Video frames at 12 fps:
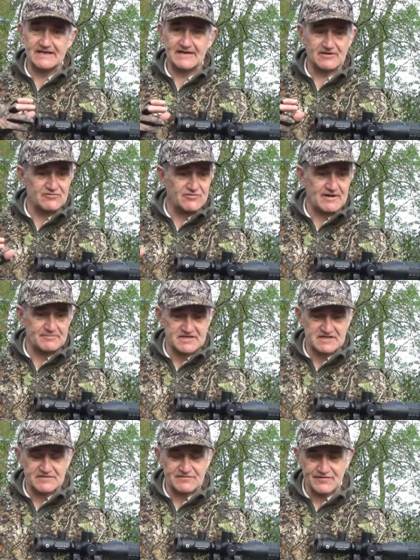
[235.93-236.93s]
and it
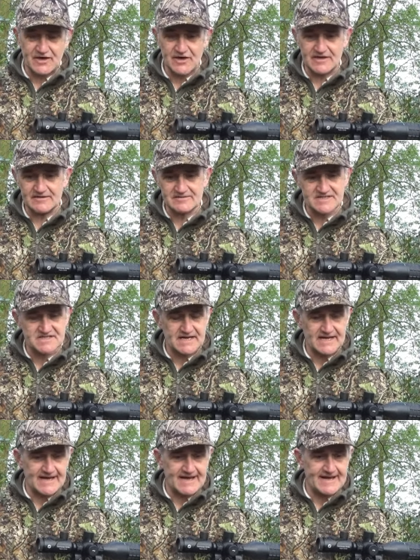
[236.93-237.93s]
corrupted the files.
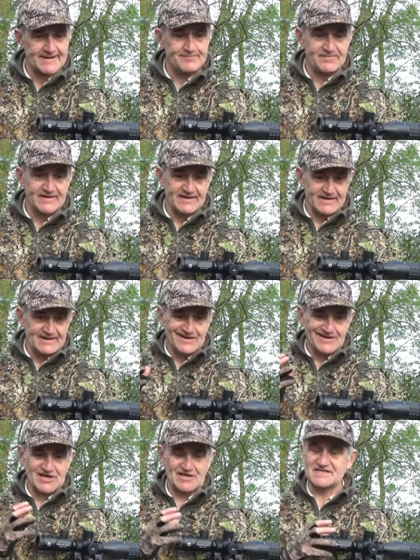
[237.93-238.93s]
Uh,
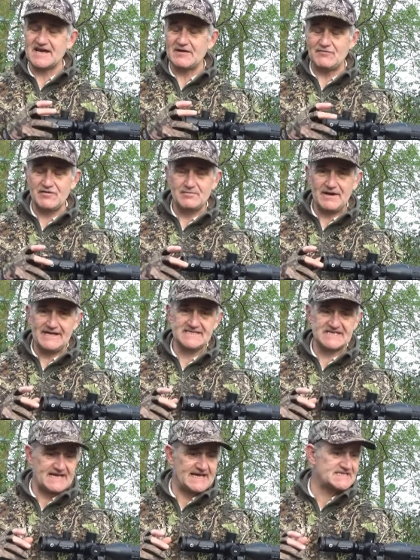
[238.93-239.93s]
like I say, I've replaced the